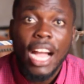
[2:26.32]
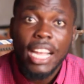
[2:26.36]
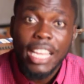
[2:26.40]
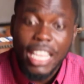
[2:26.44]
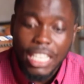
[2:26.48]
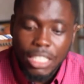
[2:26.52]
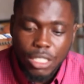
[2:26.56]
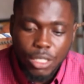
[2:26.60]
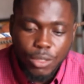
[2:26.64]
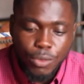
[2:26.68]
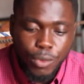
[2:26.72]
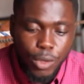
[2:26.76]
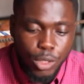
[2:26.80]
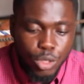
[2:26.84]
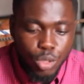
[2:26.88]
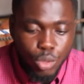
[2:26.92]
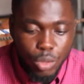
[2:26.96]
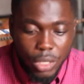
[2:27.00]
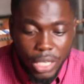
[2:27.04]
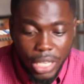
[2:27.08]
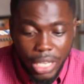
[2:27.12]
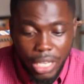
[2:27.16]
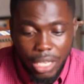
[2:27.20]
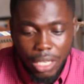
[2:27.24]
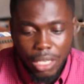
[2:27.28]
guest for
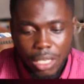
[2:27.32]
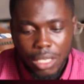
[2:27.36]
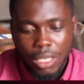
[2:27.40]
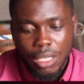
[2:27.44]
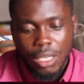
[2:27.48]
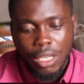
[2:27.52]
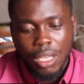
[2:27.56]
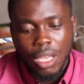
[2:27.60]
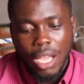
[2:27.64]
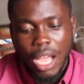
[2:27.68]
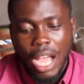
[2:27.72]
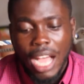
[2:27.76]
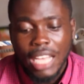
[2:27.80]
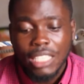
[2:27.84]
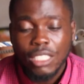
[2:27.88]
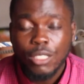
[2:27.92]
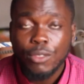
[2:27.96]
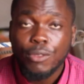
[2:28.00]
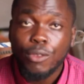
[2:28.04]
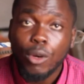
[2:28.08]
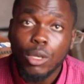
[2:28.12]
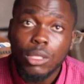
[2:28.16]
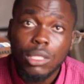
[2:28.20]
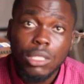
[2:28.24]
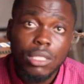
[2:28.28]
today has
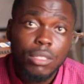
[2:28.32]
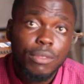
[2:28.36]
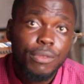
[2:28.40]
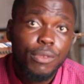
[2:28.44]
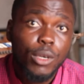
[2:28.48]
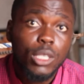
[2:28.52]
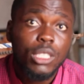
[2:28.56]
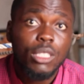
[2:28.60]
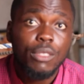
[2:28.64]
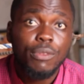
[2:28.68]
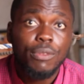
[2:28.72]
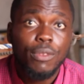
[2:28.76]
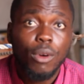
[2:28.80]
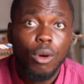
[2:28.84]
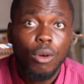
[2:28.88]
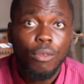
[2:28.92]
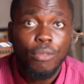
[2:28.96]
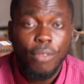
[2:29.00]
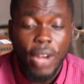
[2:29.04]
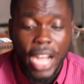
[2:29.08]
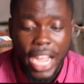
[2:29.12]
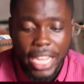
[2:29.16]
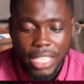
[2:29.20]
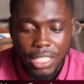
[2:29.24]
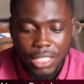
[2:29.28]
fought 44
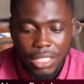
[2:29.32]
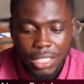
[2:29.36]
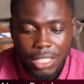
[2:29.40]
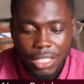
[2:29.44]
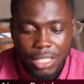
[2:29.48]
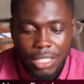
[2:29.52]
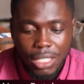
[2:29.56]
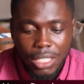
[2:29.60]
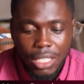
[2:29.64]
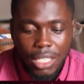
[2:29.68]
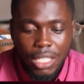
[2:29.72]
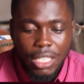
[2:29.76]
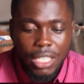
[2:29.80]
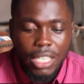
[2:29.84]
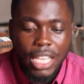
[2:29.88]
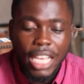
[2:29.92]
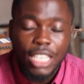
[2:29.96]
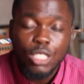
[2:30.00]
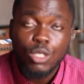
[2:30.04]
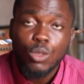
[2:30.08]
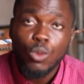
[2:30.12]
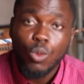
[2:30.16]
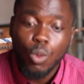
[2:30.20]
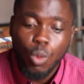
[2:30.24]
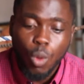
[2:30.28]
fights. He
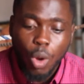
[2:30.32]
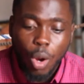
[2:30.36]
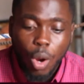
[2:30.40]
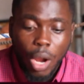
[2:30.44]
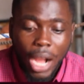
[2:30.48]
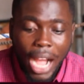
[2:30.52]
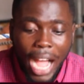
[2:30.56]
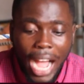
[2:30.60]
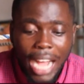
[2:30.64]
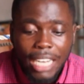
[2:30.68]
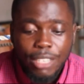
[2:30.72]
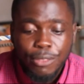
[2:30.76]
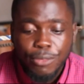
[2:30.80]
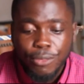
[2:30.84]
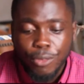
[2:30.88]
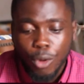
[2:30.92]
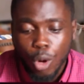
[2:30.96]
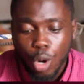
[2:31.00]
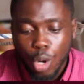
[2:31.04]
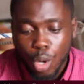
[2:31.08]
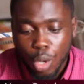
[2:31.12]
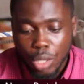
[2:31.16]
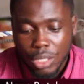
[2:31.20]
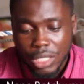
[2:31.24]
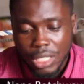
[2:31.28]
has had
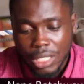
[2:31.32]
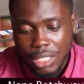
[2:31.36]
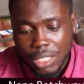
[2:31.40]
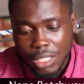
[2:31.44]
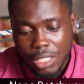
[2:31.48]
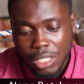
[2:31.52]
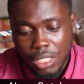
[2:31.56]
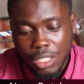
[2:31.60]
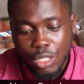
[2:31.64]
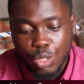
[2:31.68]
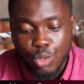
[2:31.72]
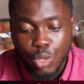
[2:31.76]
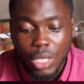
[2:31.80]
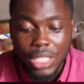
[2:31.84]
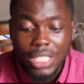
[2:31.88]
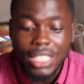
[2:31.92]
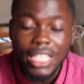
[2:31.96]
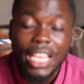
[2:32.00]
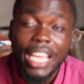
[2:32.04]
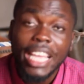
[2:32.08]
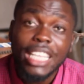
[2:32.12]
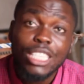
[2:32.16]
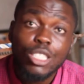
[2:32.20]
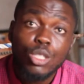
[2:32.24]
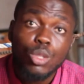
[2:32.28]
four losses,
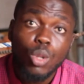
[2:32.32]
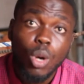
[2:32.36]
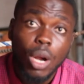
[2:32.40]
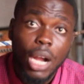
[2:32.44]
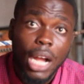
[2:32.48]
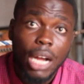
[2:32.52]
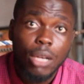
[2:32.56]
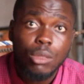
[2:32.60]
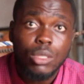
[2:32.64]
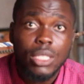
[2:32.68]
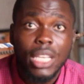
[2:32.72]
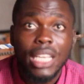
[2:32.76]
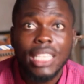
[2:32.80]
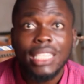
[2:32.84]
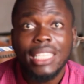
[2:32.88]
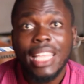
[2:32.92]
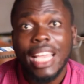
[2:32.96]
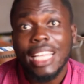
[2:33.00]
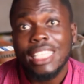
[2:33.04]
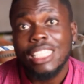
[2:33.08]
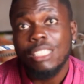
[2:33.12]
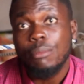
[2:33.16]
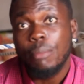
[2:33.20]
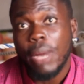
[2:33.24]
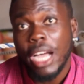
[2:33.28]
28 knockouts, and
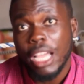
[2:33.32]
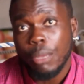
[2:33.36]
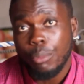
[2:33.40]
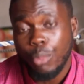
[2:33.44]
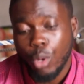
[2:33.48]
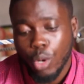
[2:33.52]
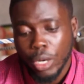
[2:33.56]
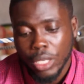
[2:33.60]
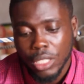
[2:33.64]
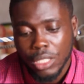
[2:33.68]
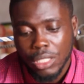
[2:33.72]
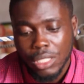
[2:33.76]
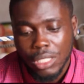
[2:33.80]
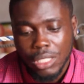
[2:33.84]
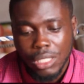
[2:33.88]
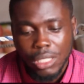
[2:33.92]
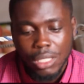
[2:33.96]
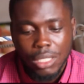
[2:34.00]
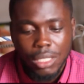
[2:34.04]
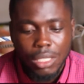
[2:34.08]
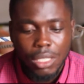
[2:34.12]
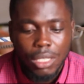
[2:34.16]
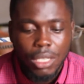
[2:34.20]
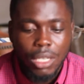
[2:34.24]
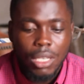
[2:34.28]
30 by points.
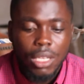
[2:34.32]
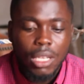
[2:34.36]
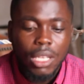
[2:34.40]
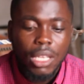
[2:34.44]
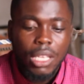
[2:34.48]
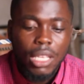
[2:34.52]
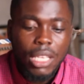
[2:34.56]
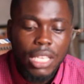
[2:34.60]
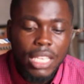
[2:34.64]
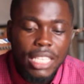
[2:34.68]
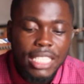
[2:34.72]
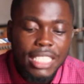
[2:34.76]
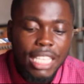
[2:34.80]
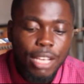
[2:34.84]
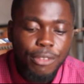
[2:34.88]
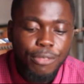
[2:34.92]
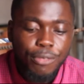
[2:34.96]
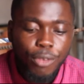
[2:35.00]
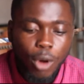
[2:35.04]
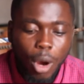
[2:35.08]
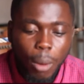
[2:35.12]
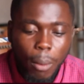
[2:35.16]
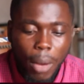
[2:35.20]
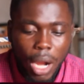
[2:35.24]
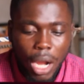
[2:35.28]
He is the
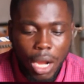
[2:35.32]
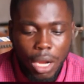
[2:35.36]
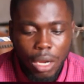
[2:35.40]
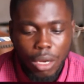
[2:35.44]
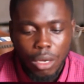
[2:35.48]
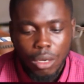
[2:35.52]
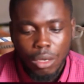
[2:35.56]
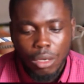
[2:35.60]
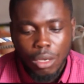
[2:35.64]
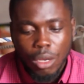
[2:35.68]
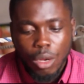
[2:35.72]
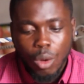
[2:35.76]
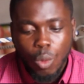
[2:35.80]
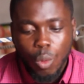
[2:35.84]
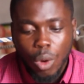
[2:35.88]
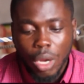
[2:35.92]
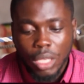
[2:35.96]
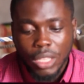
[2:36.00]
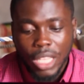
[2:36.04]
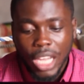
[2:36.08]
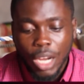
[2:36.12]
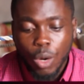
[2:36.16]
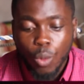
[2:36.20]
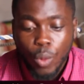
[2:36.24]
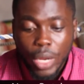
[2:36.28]
former
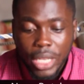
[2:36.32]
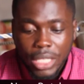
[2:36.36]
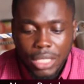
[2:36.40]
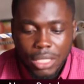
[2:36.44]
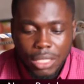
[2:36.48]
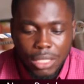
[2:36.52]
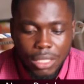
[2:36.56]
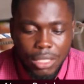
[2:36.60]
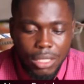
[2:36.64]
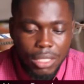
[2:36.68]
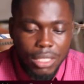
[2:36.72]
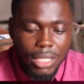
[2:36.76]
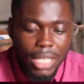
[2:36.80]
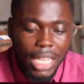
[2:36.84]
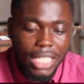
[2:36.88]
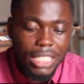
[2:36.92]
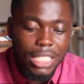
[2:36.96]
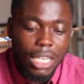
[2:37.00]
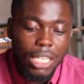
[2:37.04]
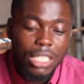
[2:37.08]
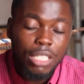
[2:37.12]
welterweight national